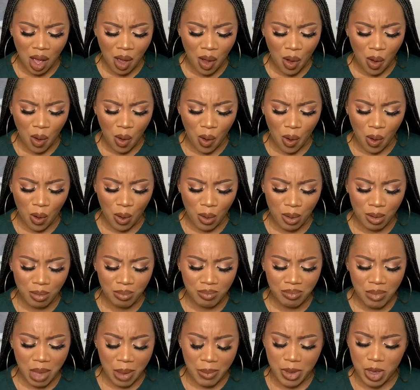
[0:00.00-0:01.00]
or
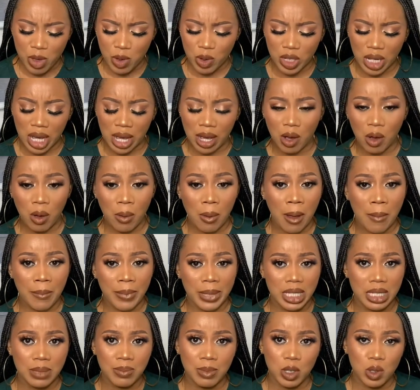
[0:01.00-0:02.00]
maybe you can come and
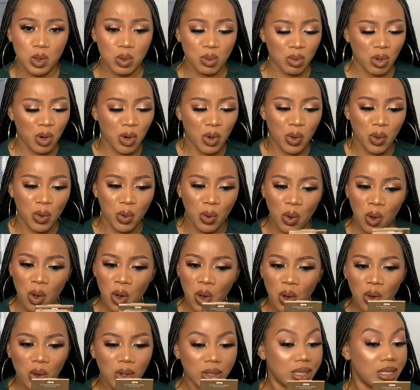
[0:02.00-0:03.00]
meet me tomorrow
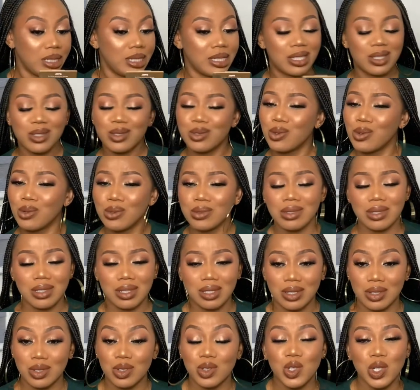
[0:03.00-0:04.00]
on this. Don't
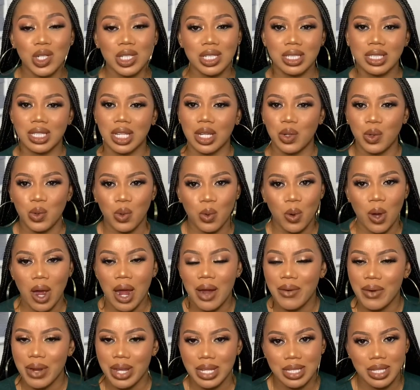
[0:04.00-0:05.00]
just say no
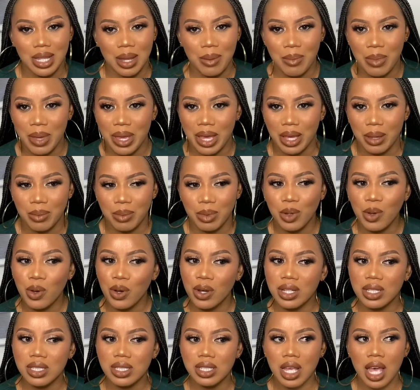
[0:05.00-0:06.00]
and rest a bit,
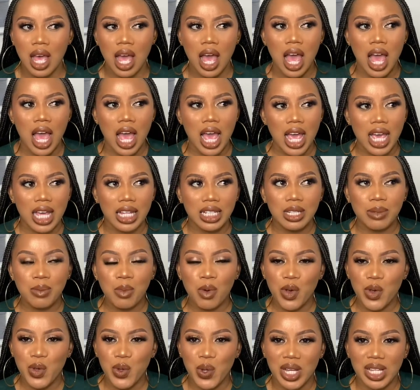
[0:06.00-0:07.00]
because the
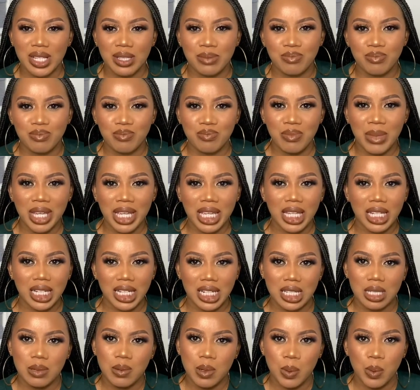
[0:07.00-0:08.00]
more you are making
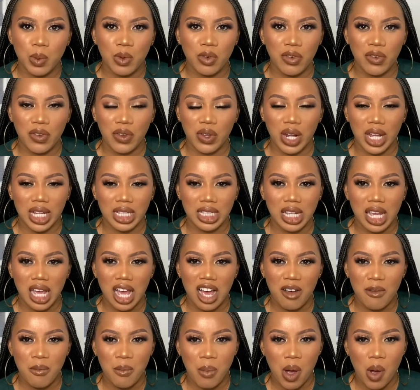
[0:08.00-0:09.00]
these people feel like they
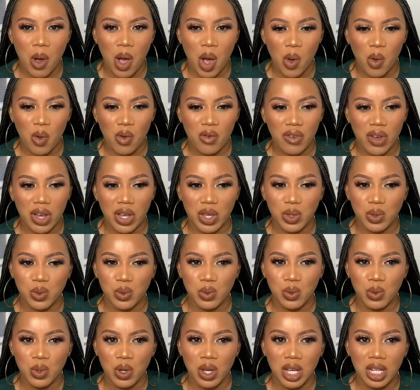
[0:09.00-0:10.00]
have power over
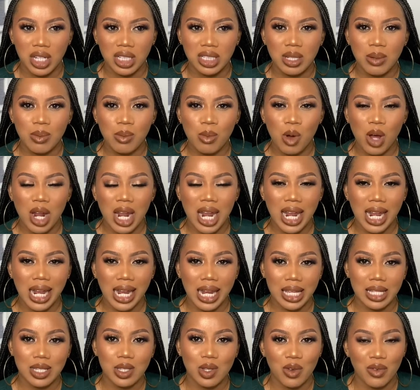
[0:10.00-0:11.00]
you, the more
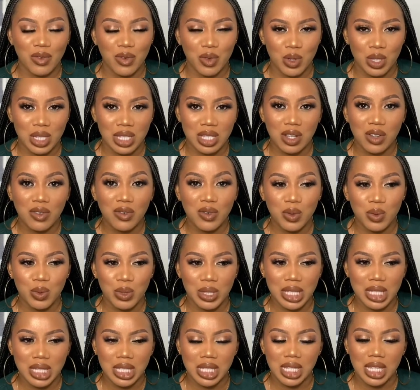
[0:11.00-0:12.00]
less of yourself you
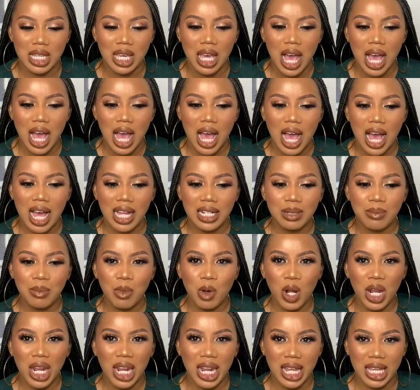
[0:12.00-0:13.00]
see, and the
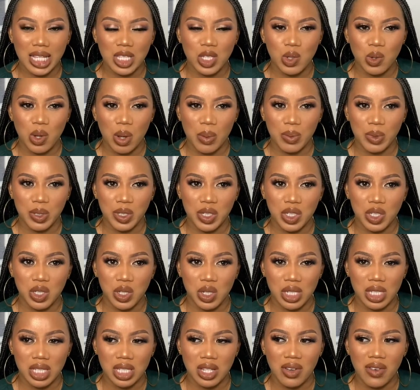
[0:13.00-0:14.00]
more less you appreciate
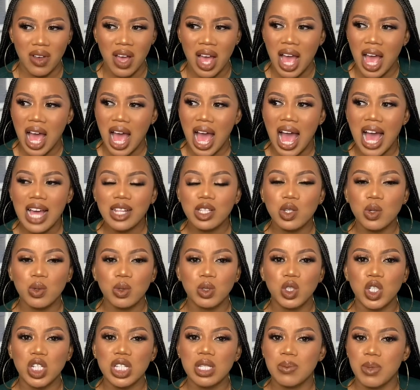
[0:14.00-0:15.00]
yourself, and you will
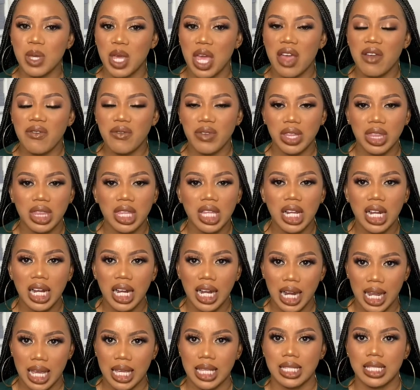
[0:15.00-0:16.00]
just be everything
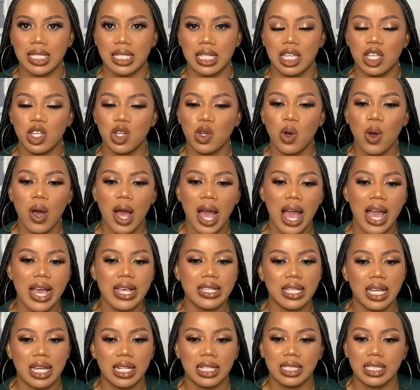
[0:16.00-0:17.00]
less in your
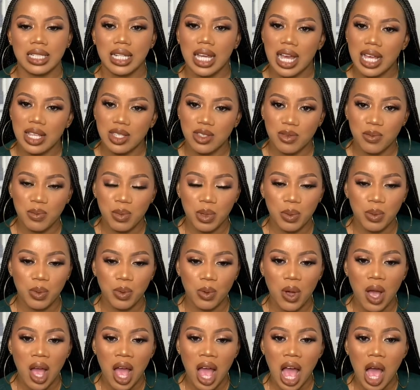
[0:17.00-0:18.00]
eyes and in the eyes of
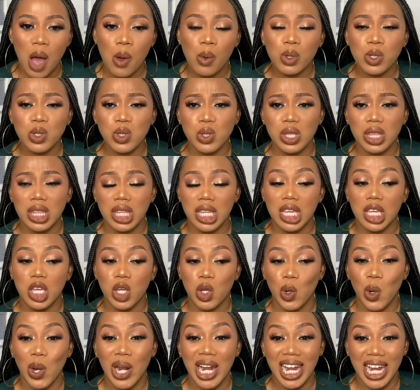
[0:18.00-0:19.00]
people. And once you think
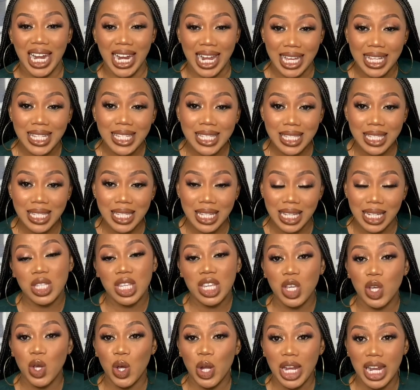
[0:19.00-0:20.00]
you're less in
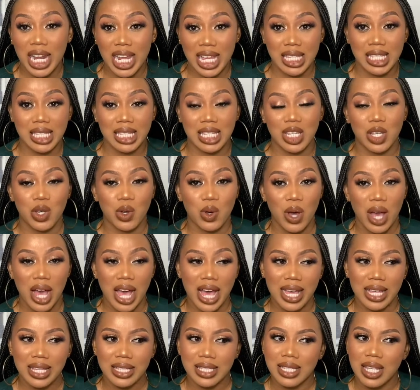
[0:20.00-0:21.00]
your
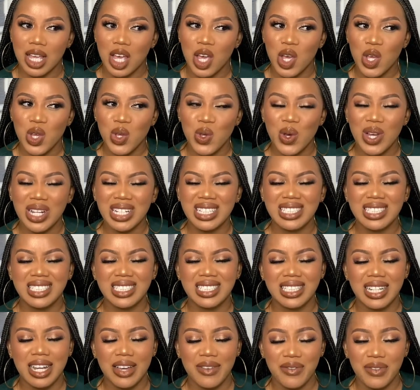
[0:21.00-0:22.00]
eyes, you are
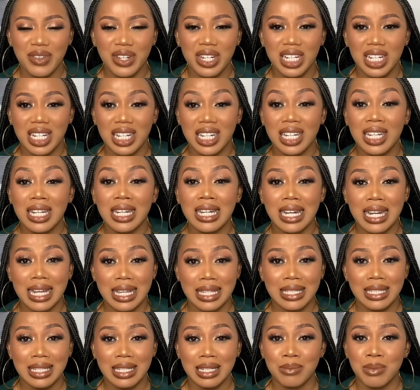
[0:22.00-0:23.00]
definitely
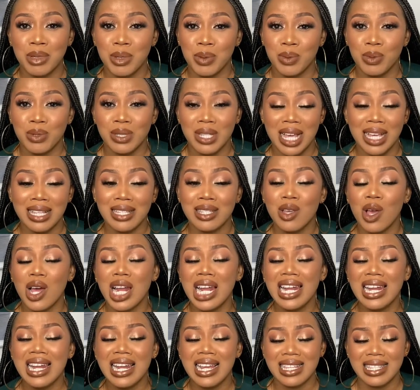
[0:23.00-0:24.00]
less in people's eyes. You are
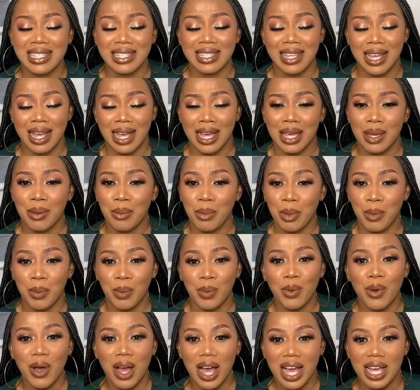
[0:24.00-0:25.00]
lesser in
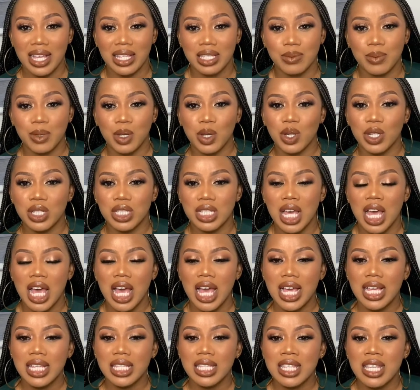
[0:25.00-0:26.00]
people's eyes, because
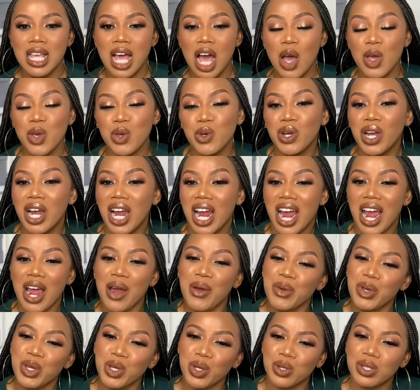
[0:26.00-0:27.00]
this is how you
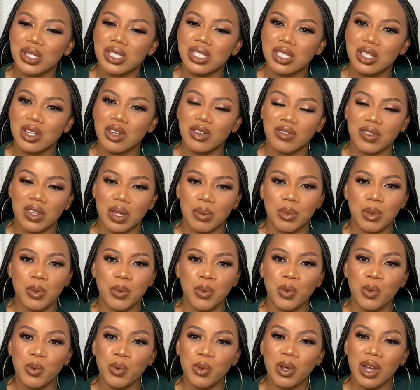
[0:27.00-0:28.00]
carry yourself that
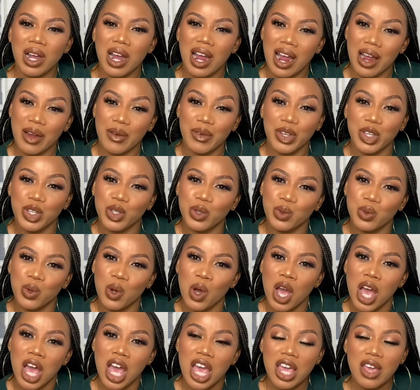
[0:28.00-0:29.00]
people will carry you.
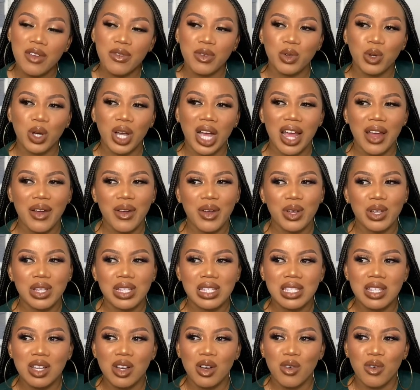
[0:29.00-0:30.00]
If you carry
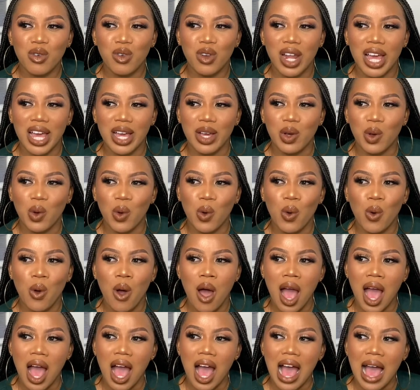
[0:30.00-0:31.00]
yourself like, oh,
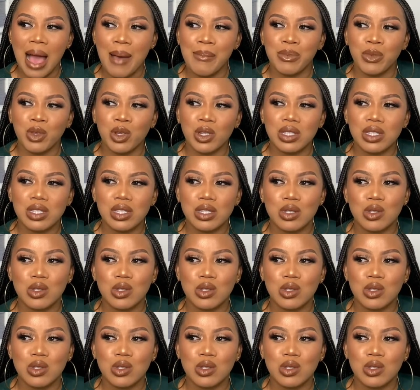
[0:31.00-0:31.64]
I'm not